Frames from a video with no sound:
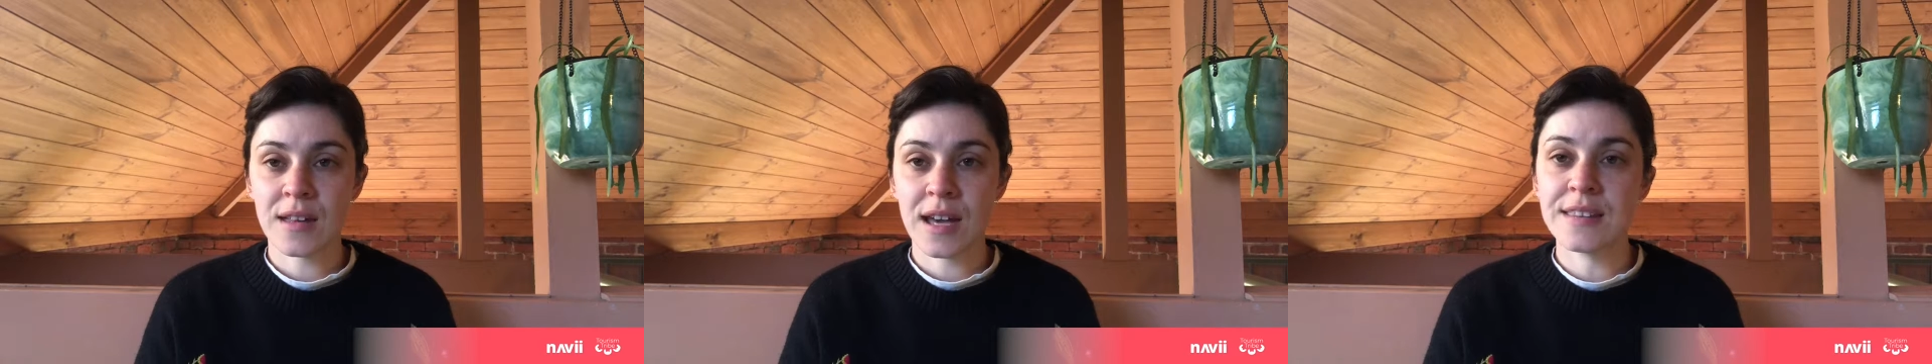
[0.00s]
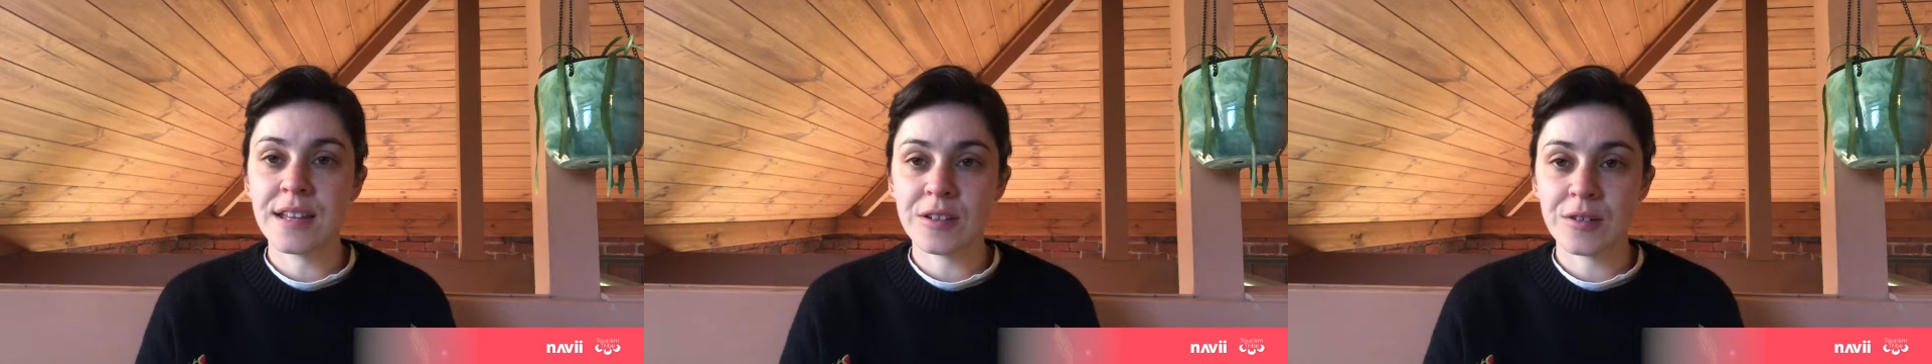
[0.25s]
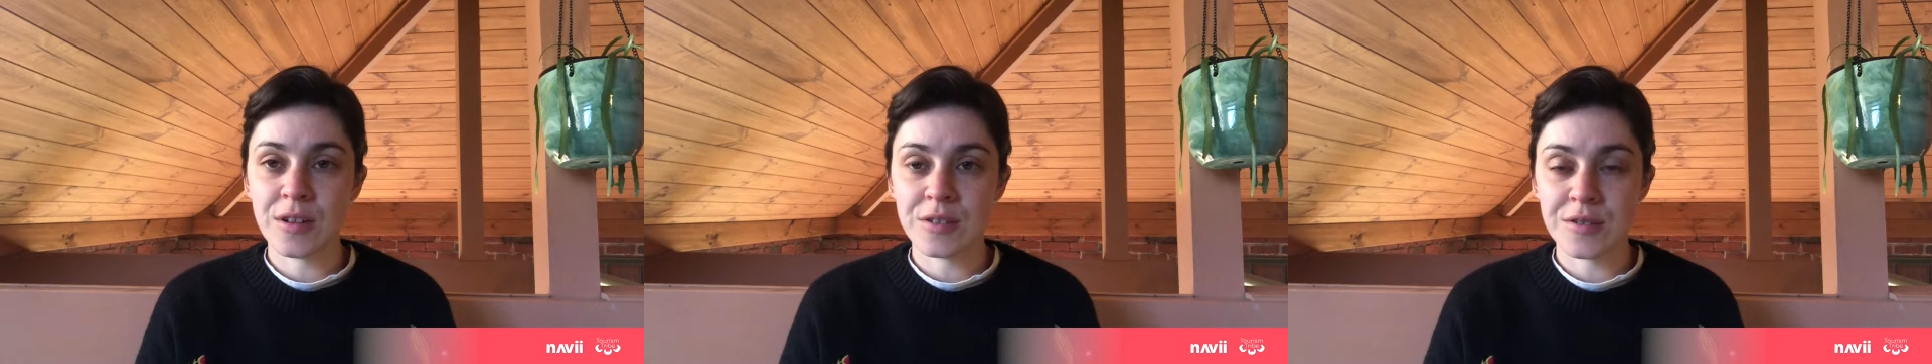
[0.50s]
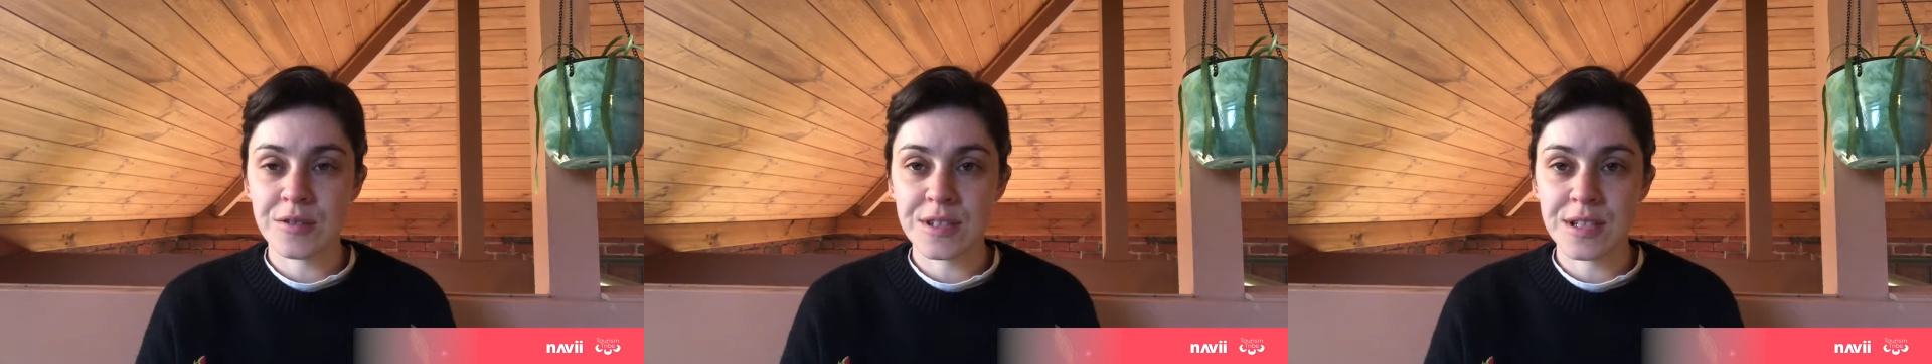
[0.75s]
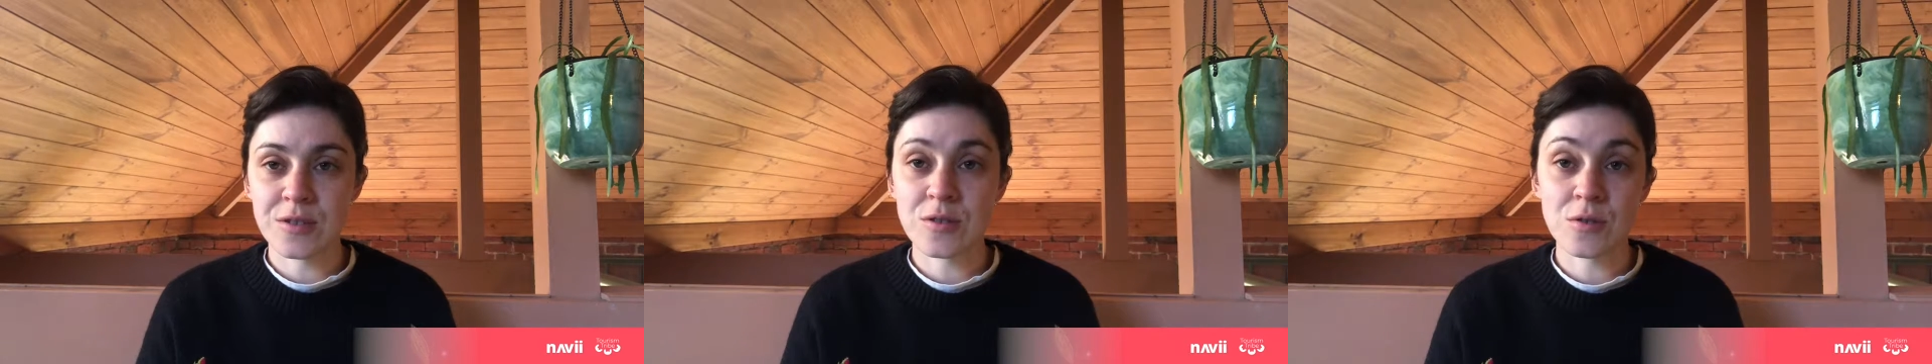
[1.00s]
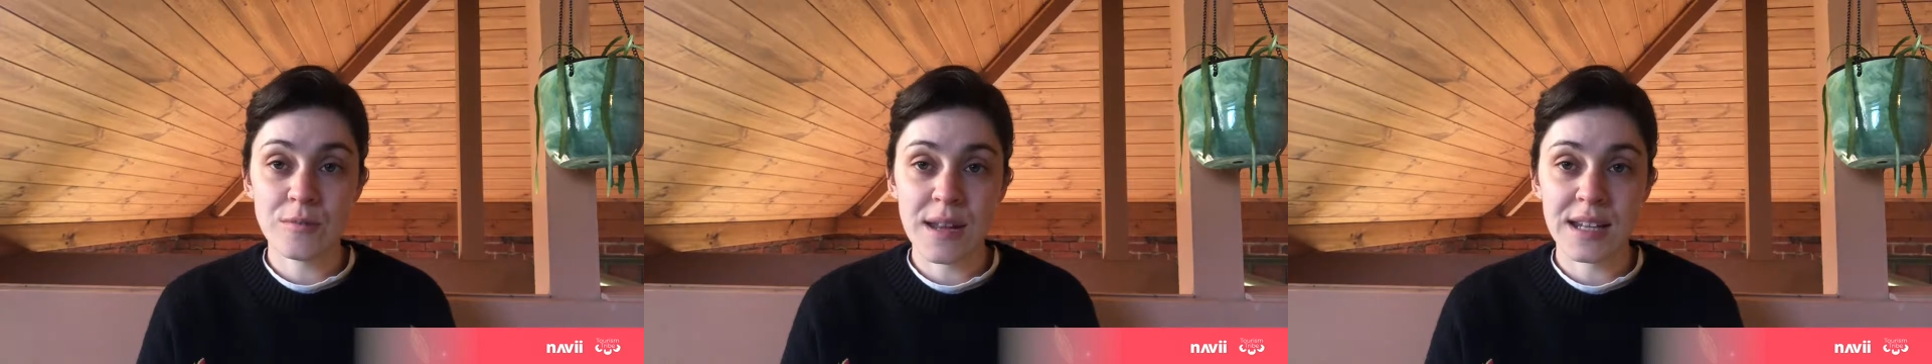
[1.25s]
and that you're not using
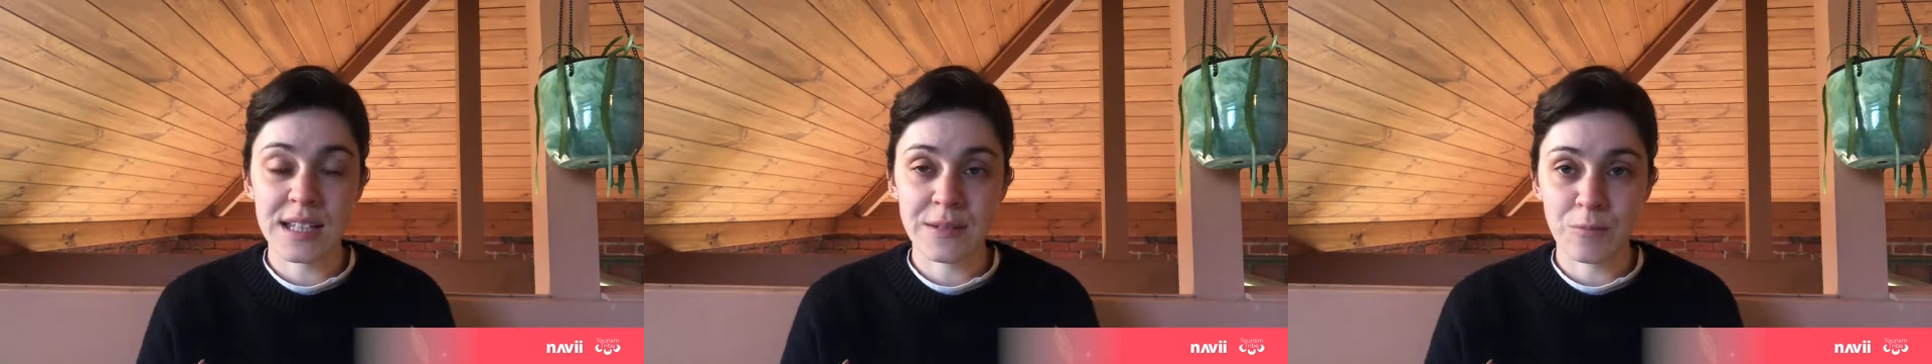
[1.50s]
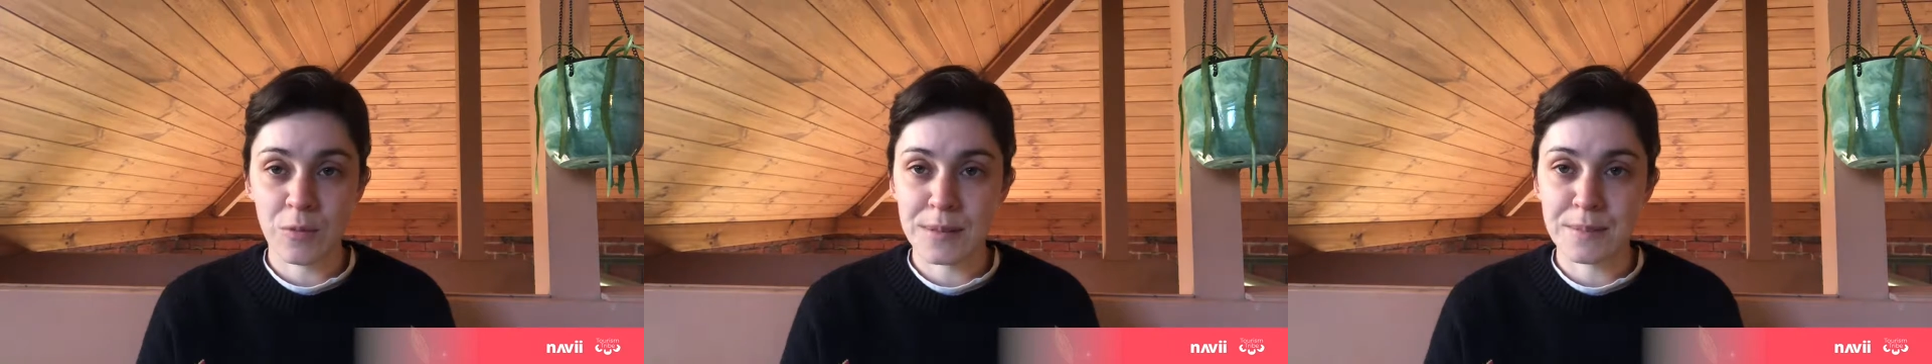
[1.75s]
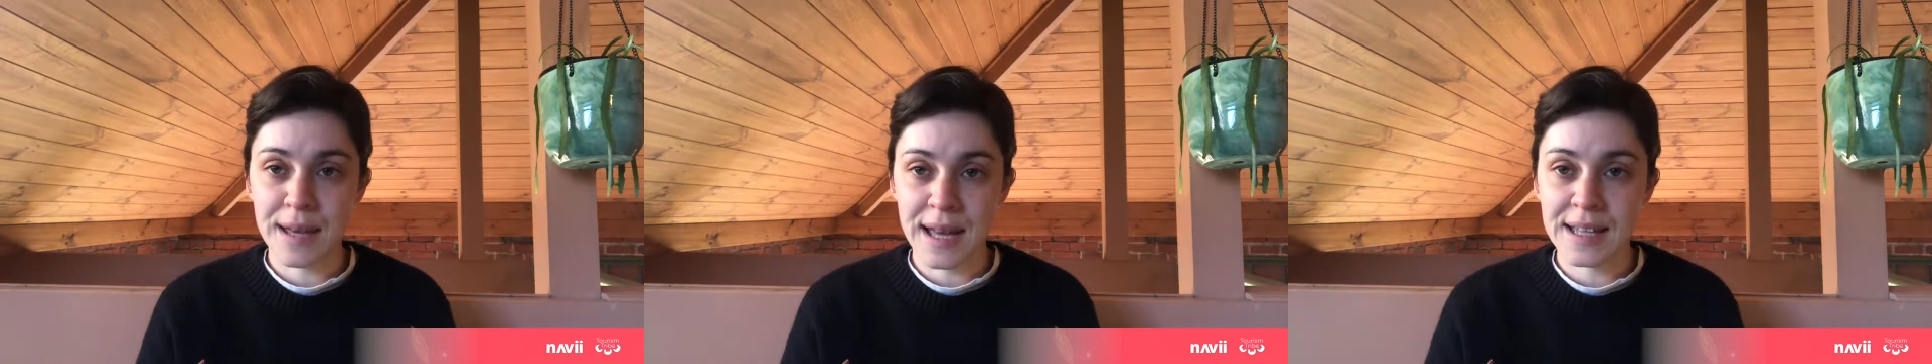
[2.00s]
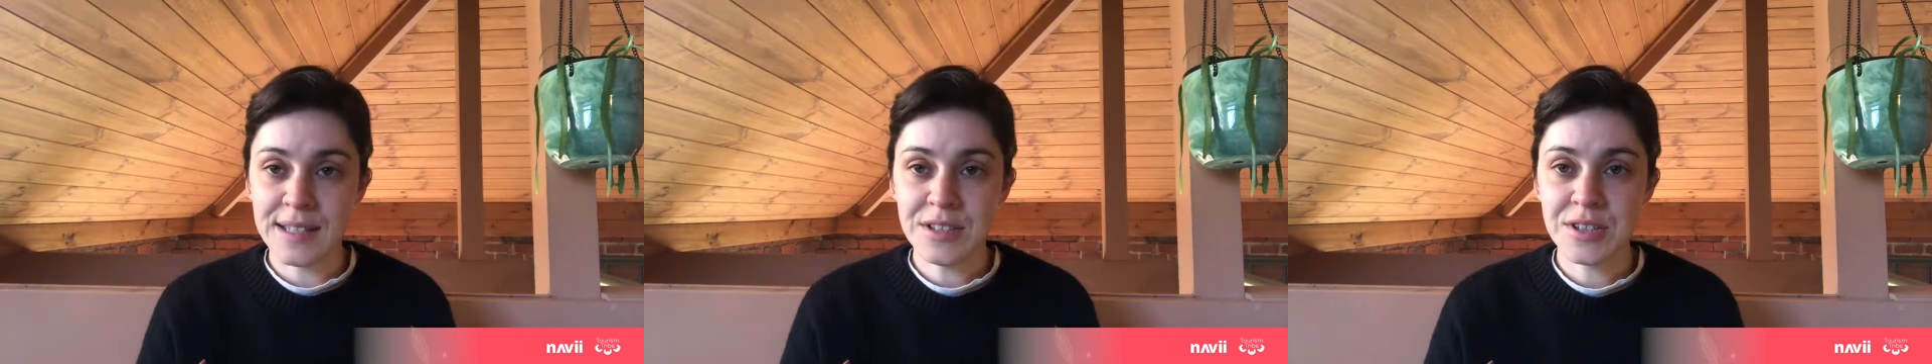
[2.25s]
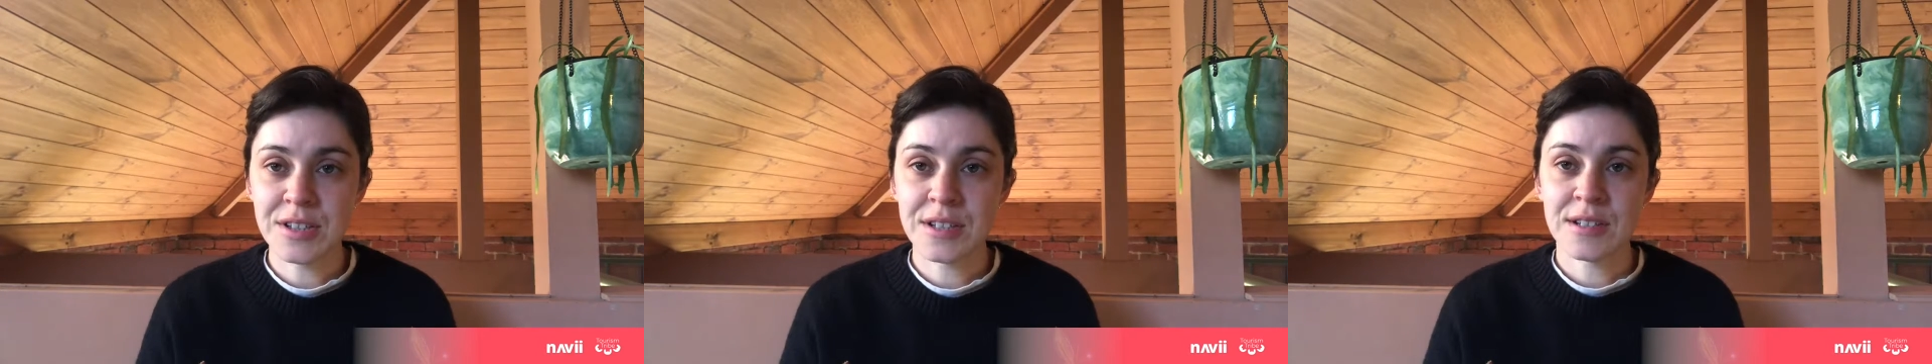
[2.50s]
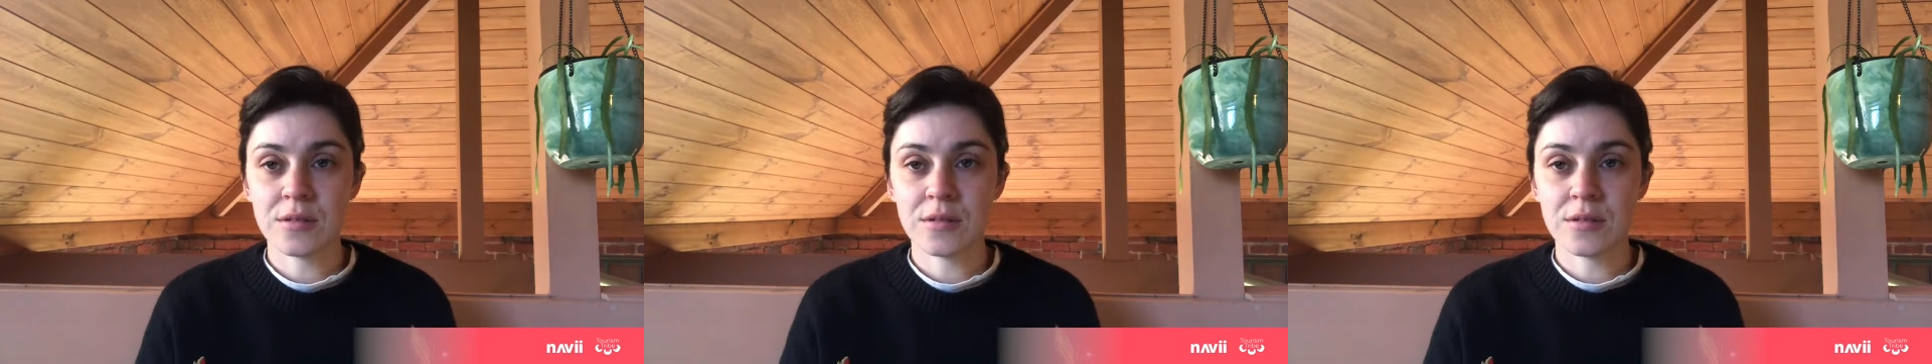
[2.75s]
too many in one page.